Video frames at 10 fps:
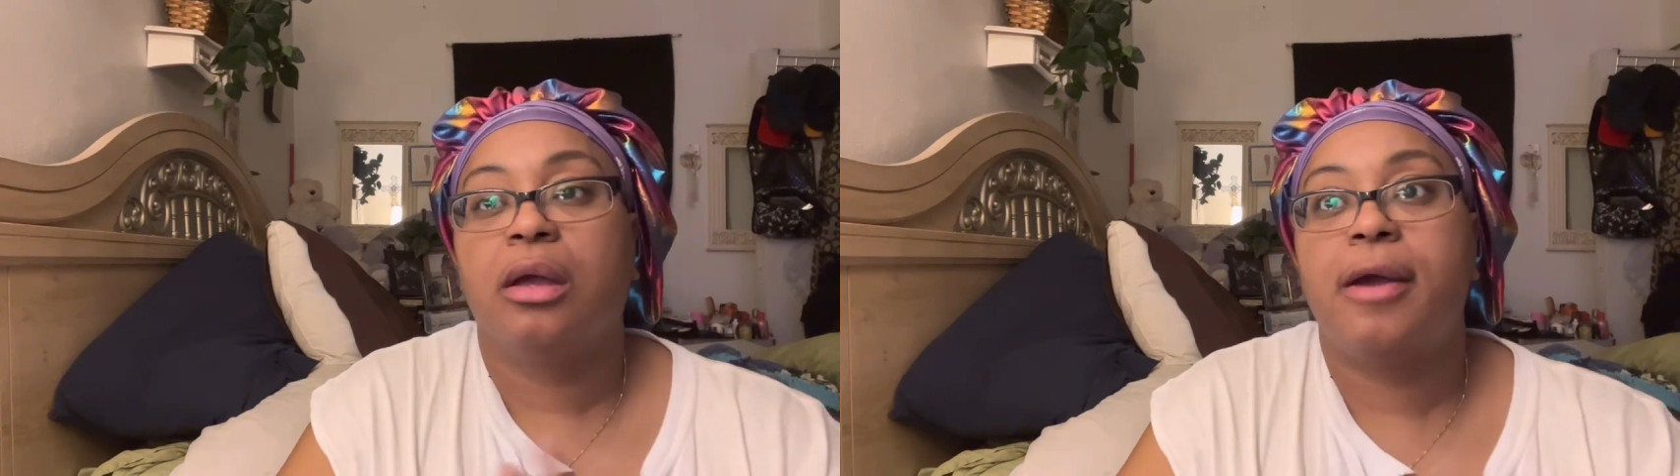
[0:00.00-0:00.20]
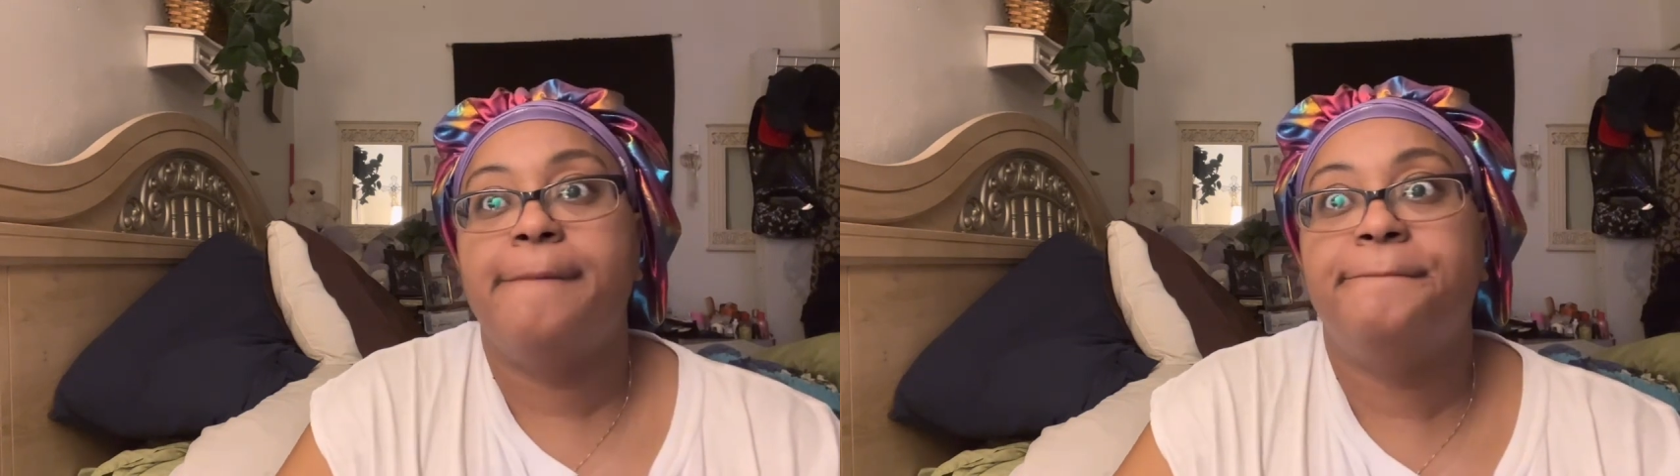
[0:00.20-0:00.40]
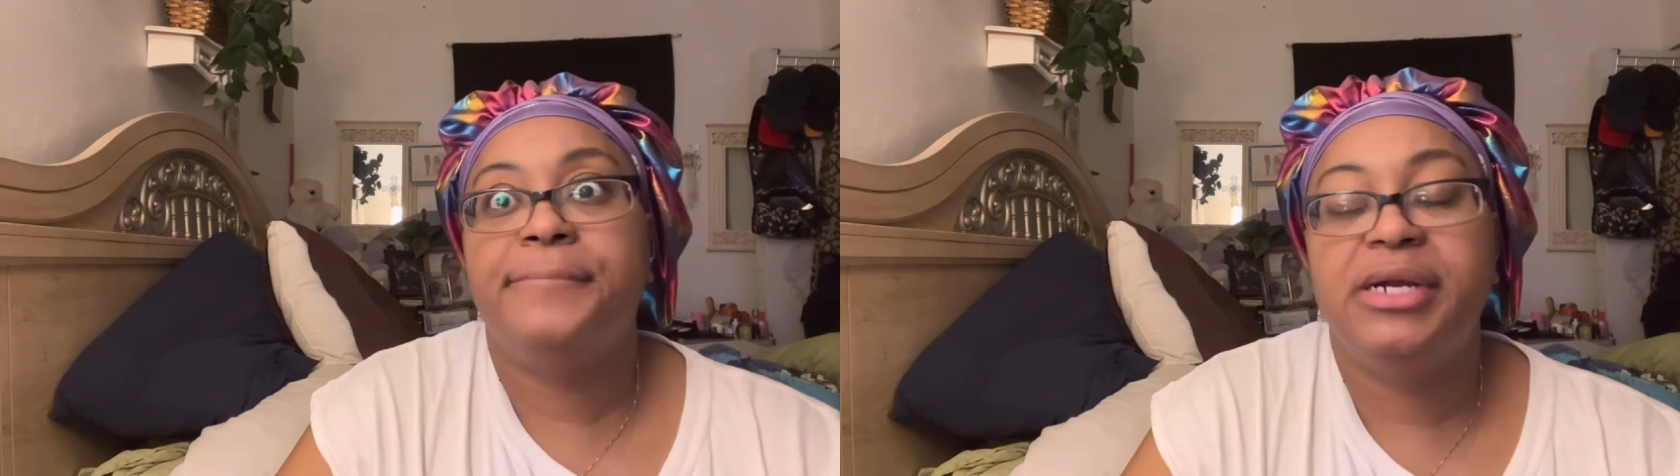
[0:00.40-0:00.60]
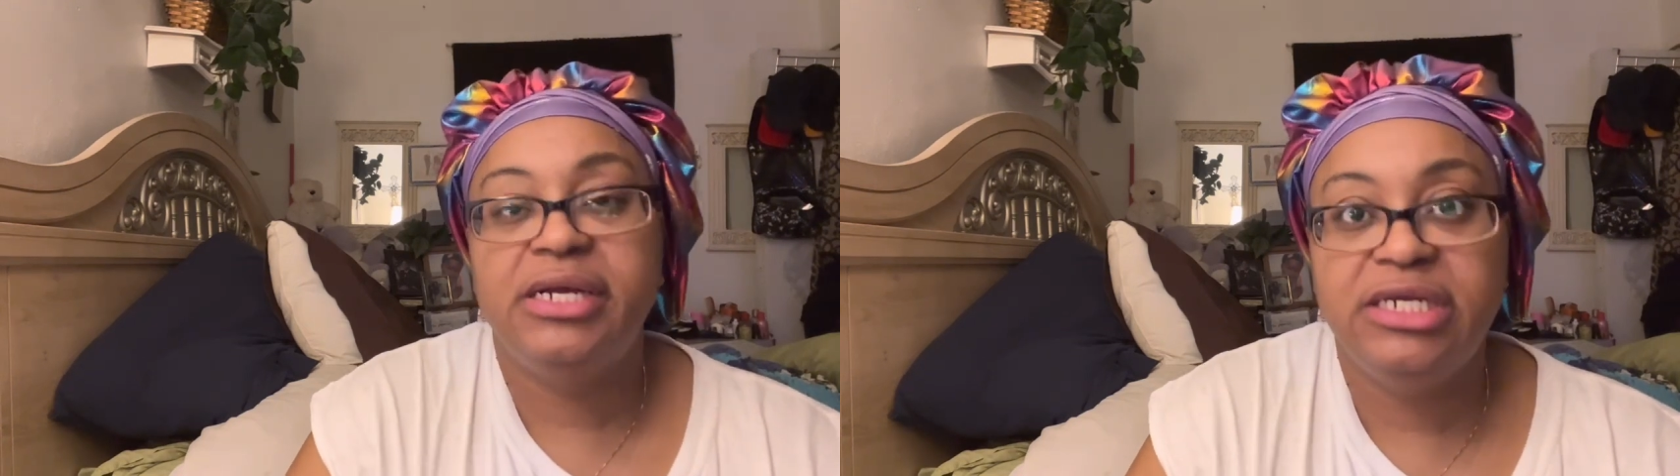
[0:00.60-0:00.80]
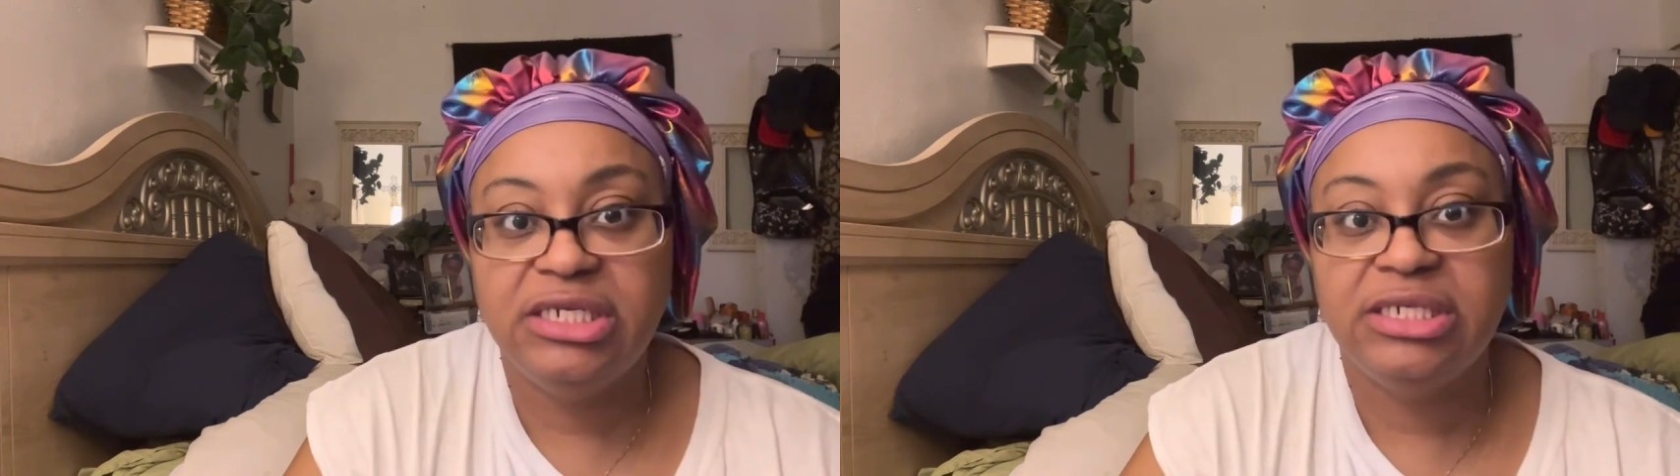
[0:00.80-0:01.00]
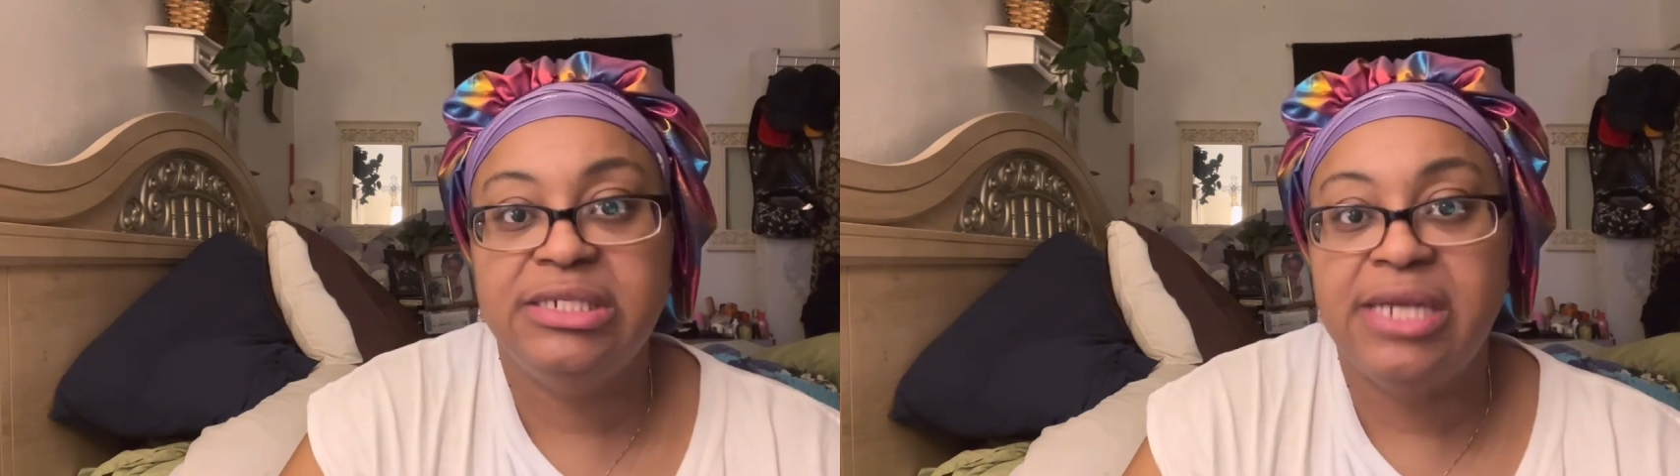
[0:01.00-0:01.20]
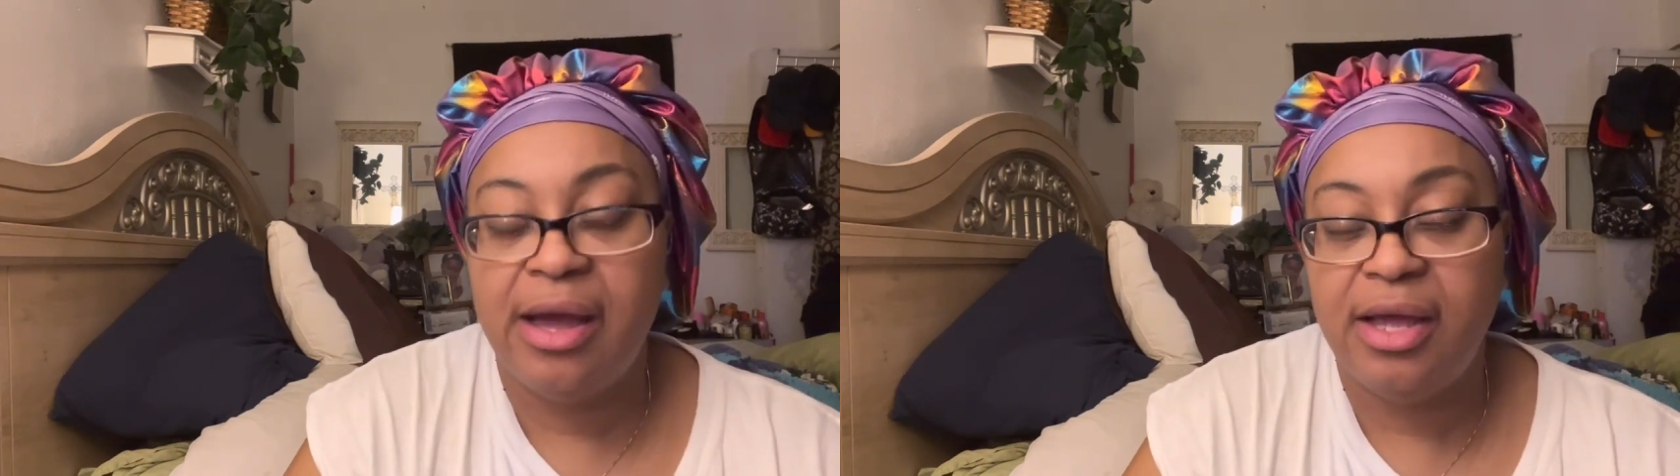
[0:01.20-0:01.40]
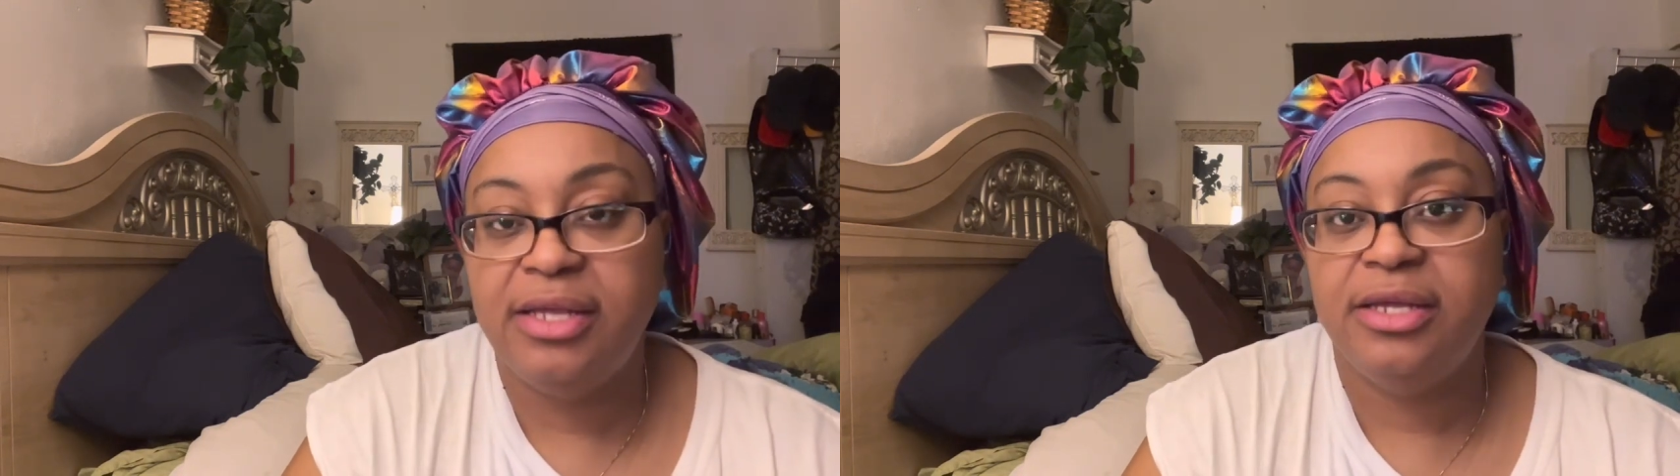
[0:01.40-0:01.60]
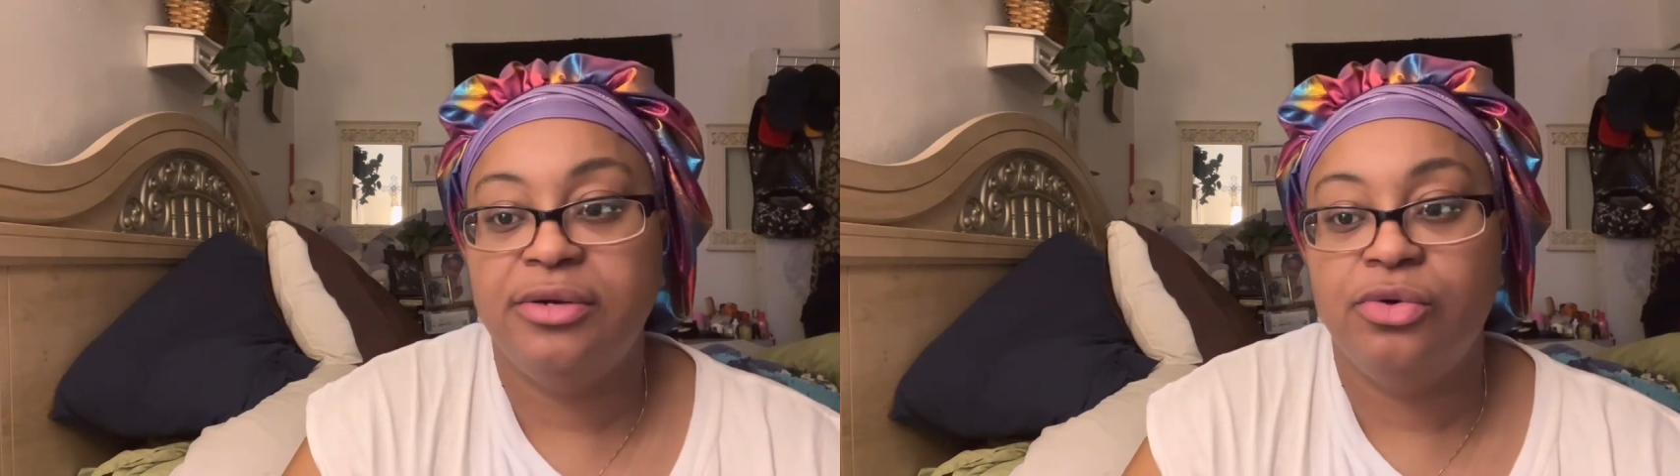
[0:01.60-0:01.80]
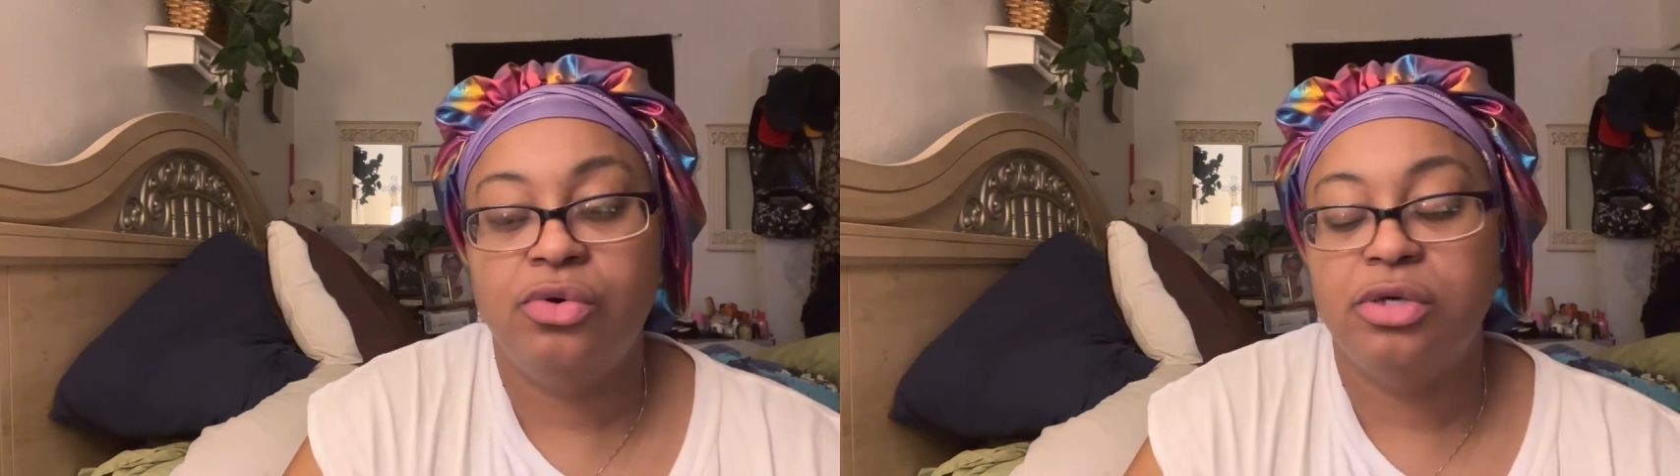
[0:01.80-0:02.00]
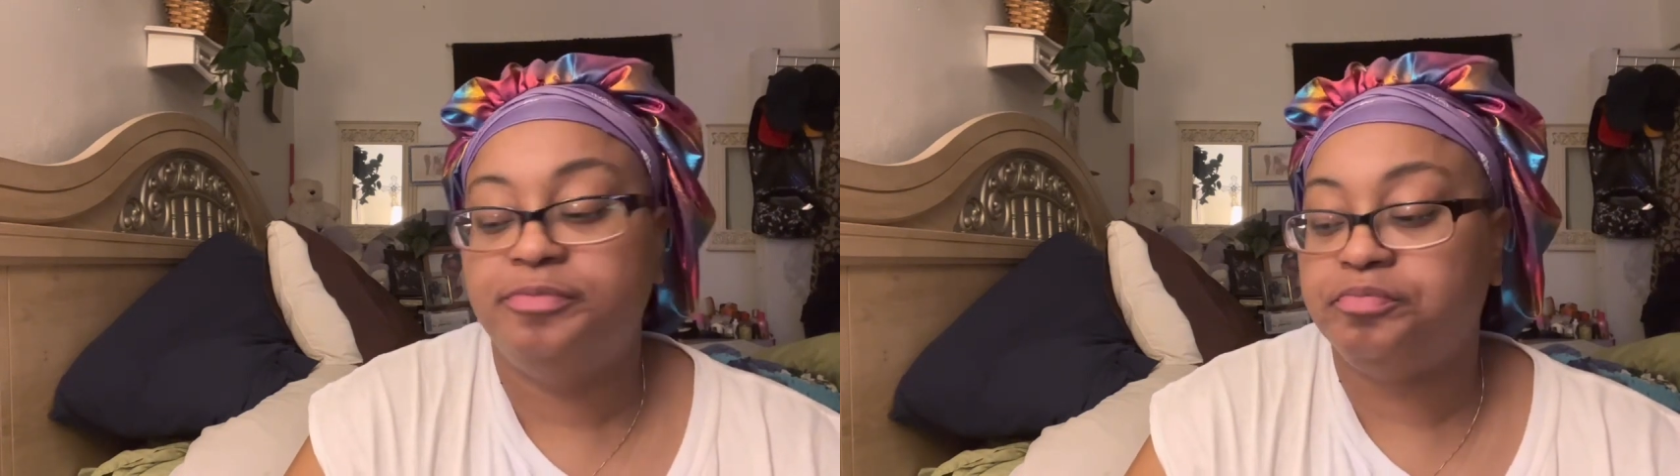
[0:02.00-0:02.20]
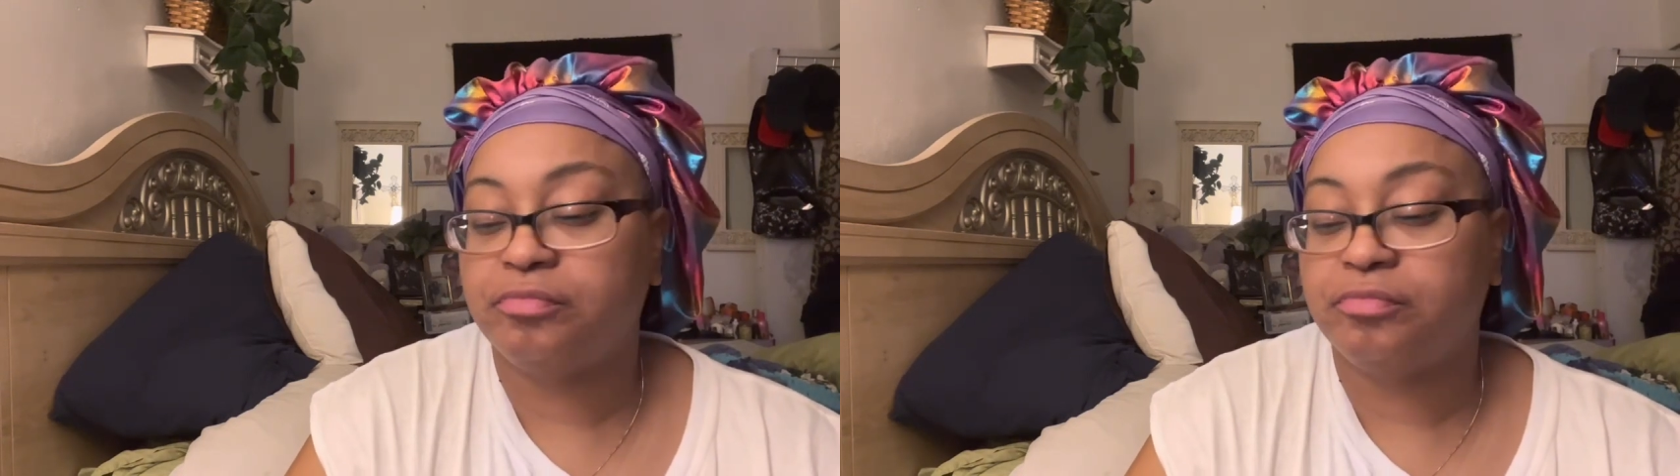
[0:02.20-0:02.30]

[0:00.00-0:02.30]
complete diet or,